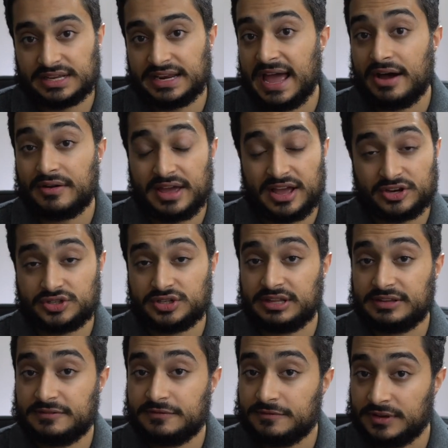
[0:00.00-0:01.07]
and how to
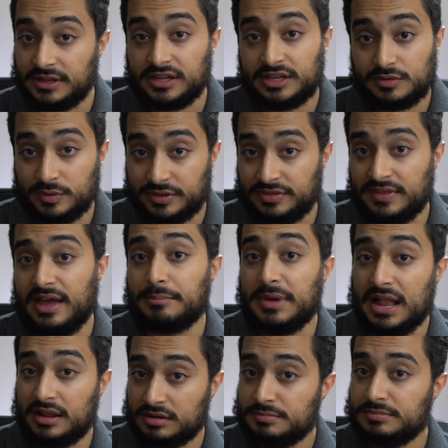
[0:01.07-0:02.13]
actually fill it with the
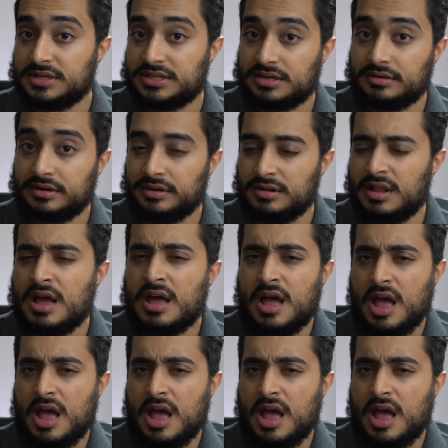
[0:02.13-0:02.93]
amalgam material.